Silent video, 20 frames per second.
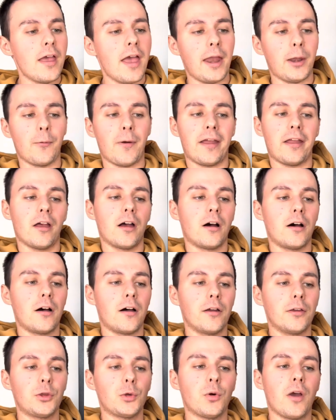Anyway,
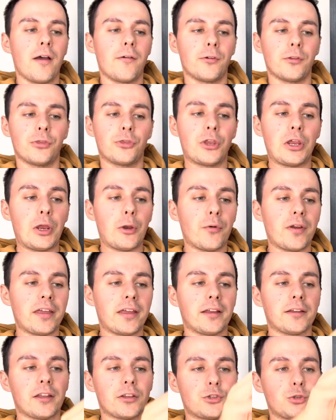you have a
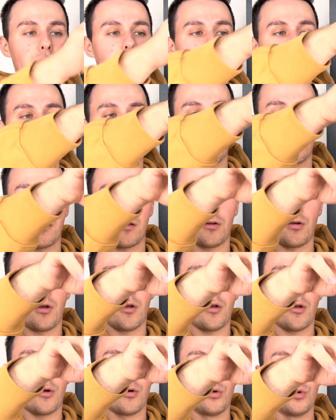D-ring that you can
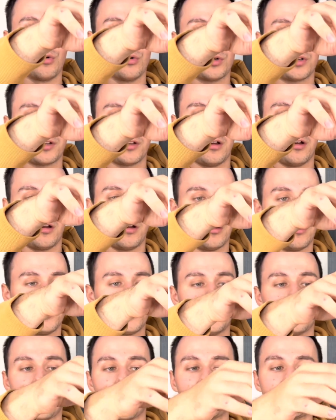hook
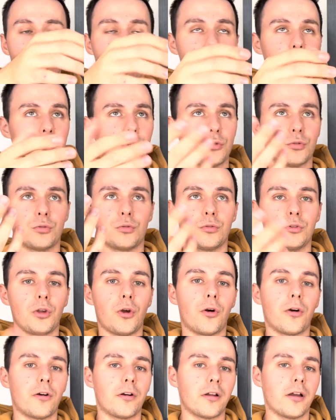this lightsaber to
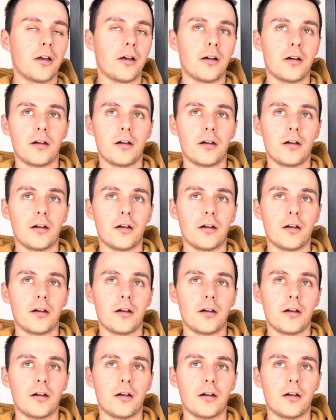your